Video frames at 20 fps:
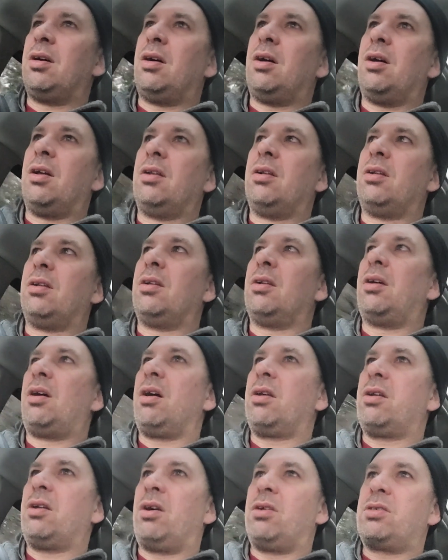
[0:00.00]
on
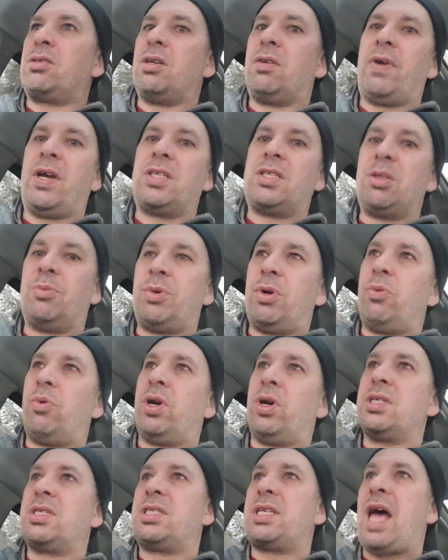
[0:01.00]
Ogden Arts and Adventure, but
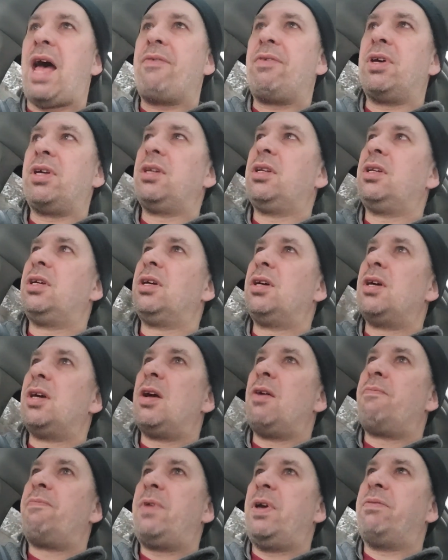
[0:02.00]
we're at seven
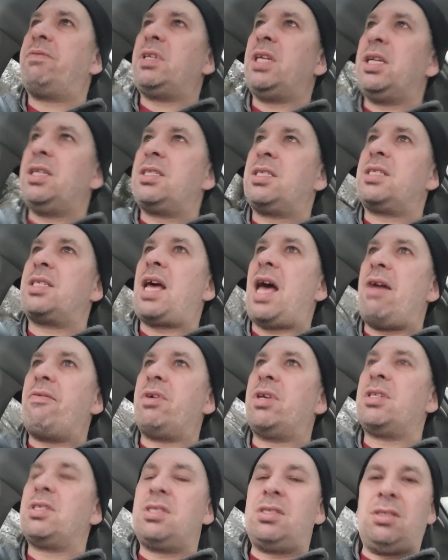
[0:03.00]

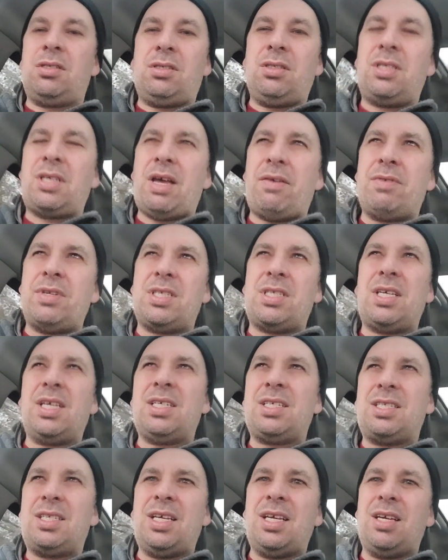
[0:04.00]
fifty-seven, seven
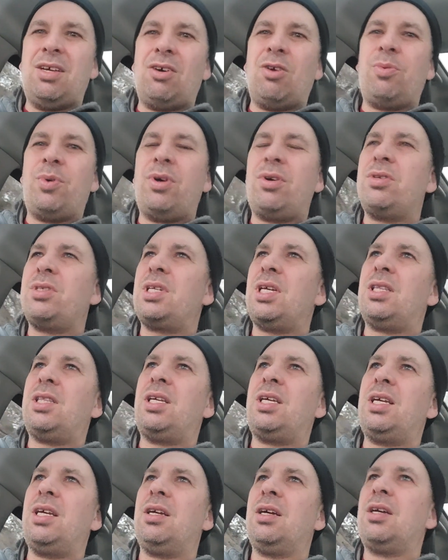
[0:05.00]
sixty almost, I
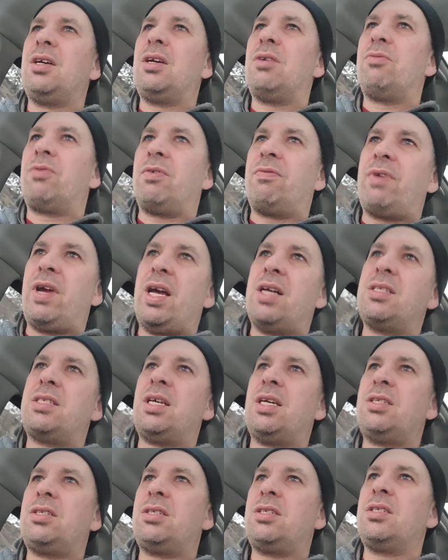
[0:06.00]
think, for Van
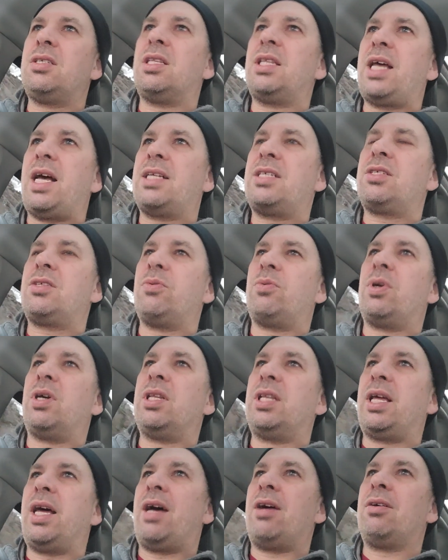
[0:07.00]
Sessions, and that's the
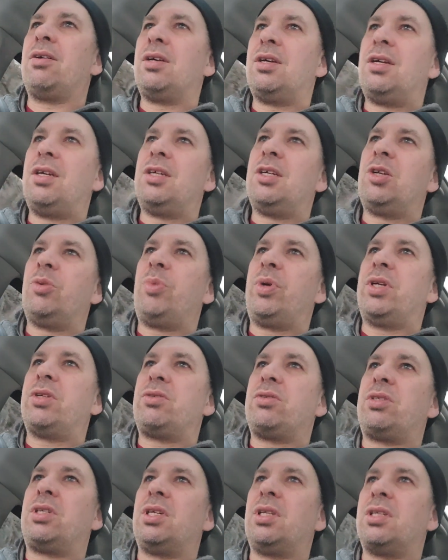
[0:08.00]
one that it'll be
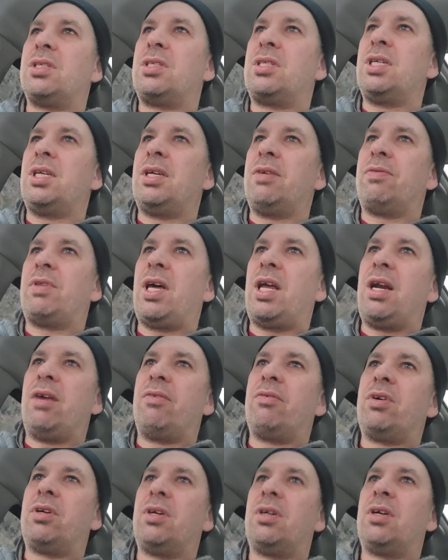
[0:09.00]
interesting to see if that
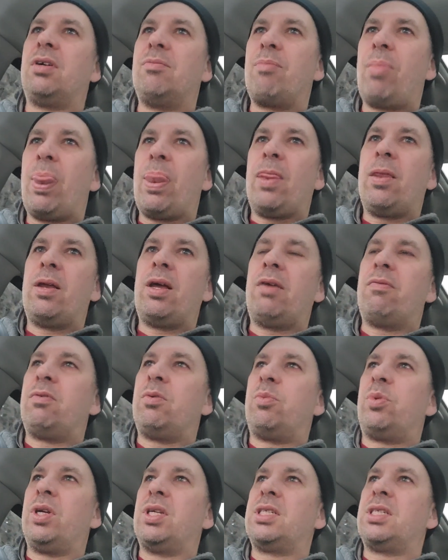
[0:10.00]
ever...
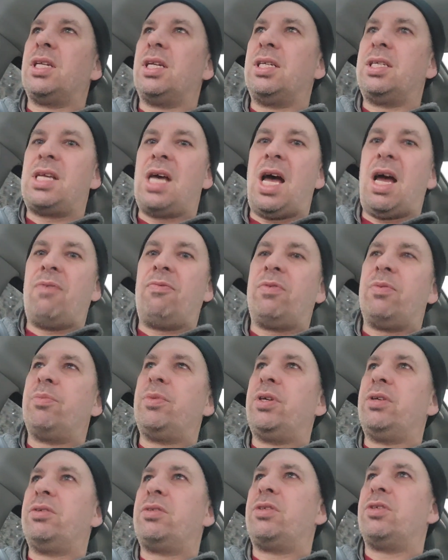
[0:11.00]
ever brings in a dime from
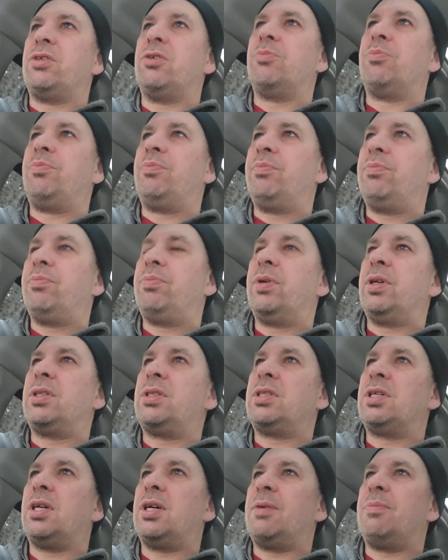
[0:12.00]
YouTube, but
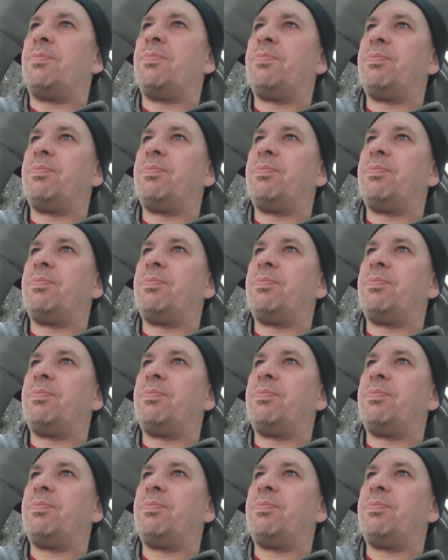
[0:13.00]
uh,